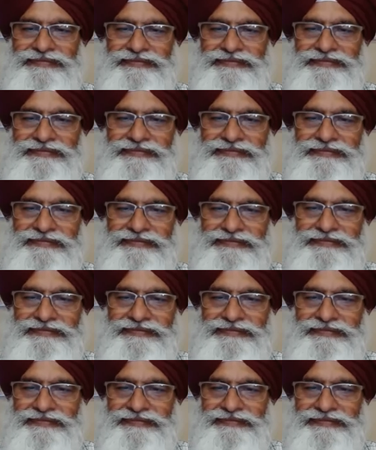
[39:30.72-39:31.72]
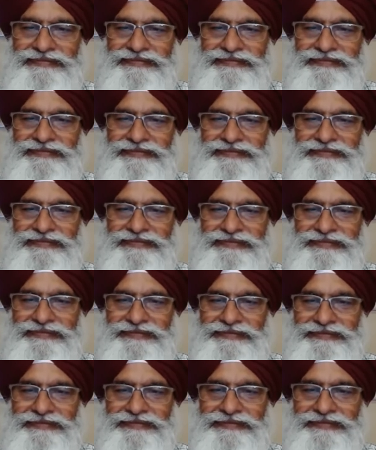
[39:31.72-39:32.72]

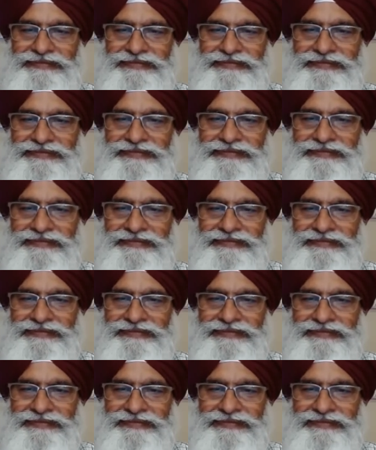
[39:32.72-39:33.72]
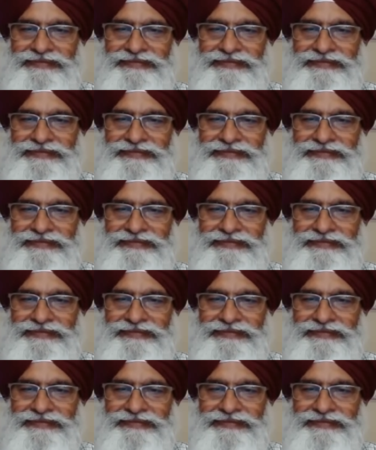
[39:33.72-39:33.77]
The person shown says nothing.